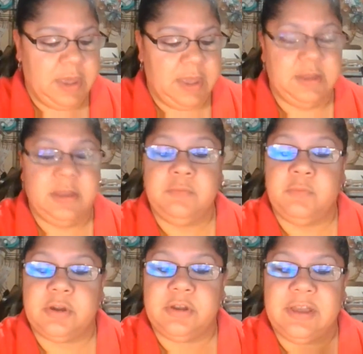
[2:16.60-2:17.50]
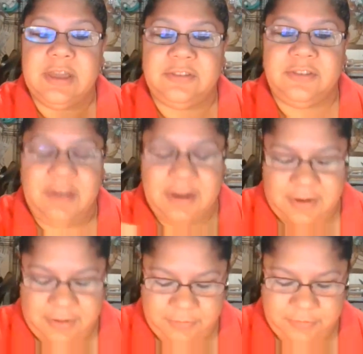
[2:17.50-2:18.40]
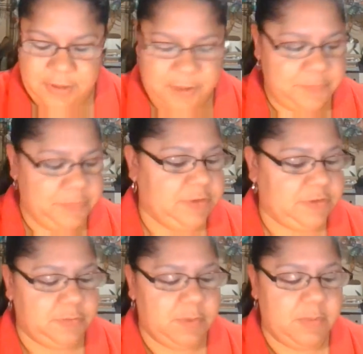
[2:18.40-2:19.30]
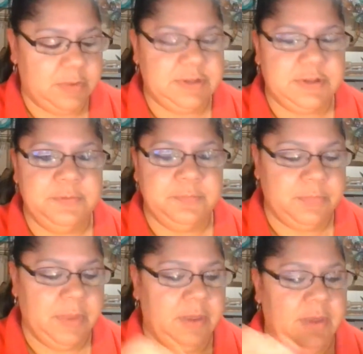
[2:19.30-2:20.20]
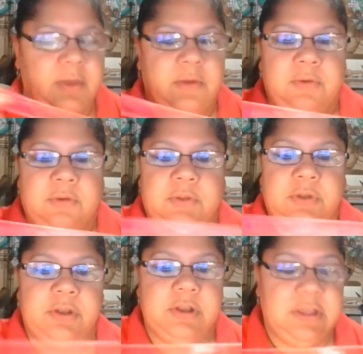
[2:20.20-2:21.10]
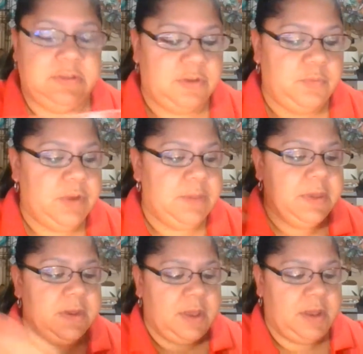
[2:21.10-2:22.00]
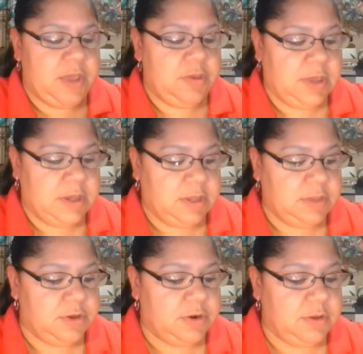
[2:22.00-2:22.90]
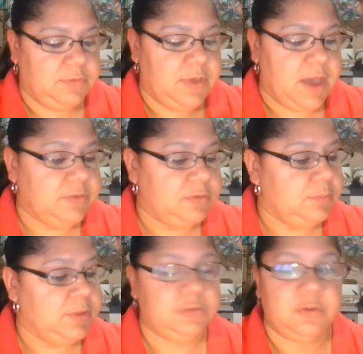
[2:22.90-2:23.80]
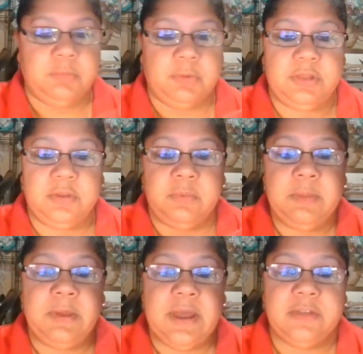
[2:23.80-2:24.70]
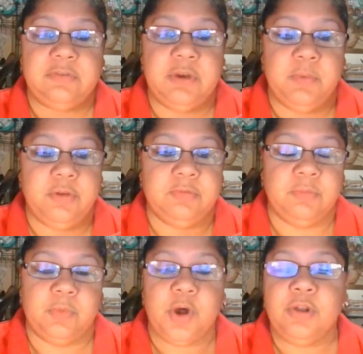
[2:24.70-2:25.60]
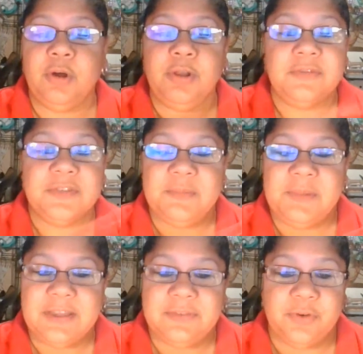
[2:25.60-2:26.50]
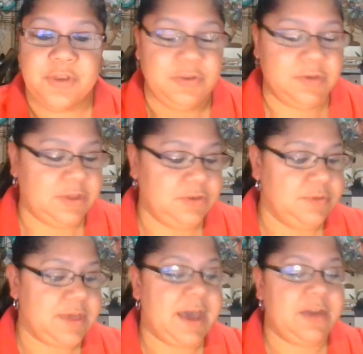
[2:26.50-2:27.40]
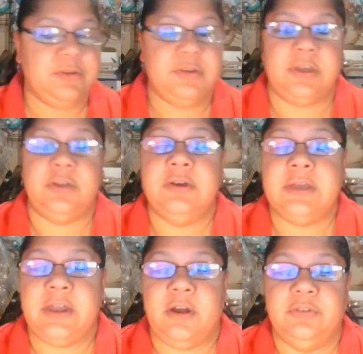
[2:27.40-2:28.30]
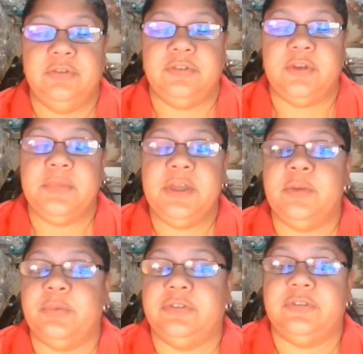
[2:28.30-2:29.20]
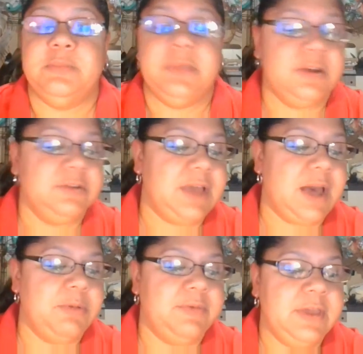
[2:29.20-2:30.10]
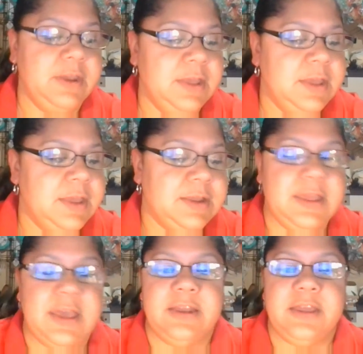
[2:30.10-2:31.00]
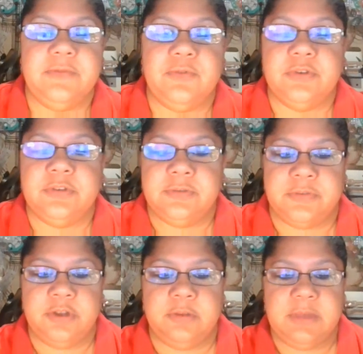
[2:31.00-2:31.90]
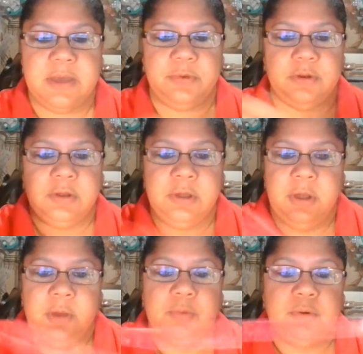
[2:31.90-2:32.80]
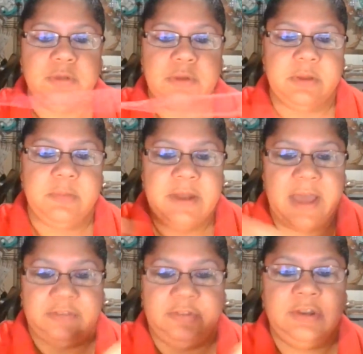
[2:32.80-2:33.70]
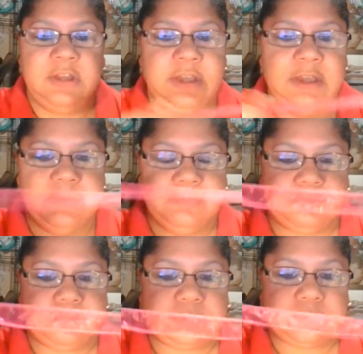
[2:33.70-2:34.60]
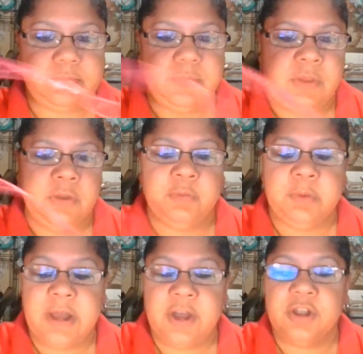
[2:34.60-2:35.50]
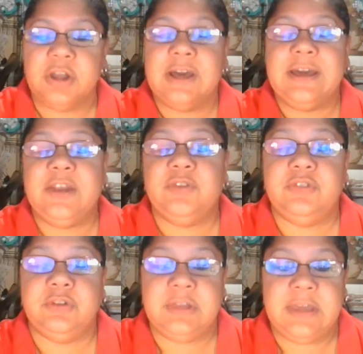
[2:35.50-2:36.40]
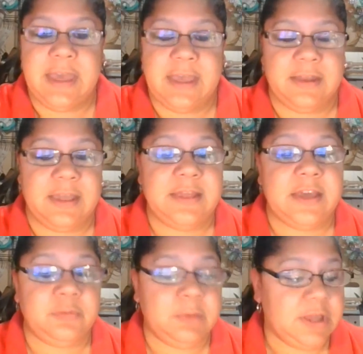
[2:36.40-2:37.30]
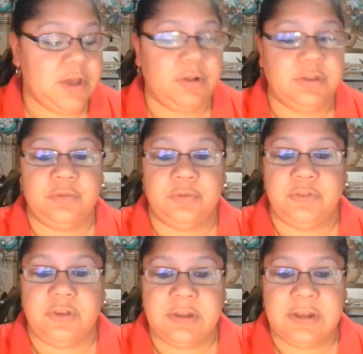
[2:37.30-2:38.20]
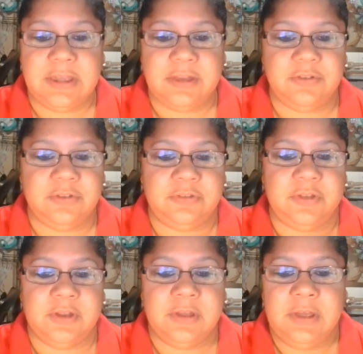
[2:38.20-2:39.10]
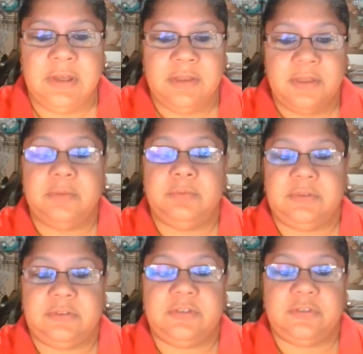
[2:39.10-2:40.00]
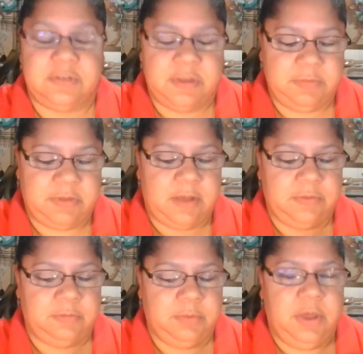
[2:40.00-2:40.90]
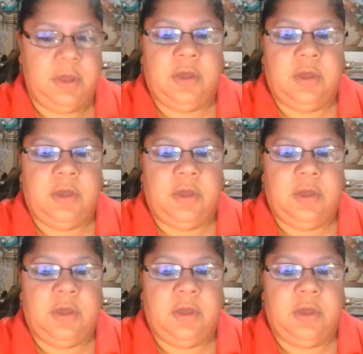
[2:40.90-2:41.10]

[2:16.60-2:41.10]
And we're going to get started. So this is what we'll do. You're going to need some ribbon. Now you could either, if you have some place to put the ribbon at so it won't roll all over the place for you, you can do that. Or you can hook it onto something or put something on top of it. The idea, of course, is for you to be able to pull the ribbon as you need, because we're not going to cut it until the end. And that's really all the tools you're going to need, just the scissors themselves.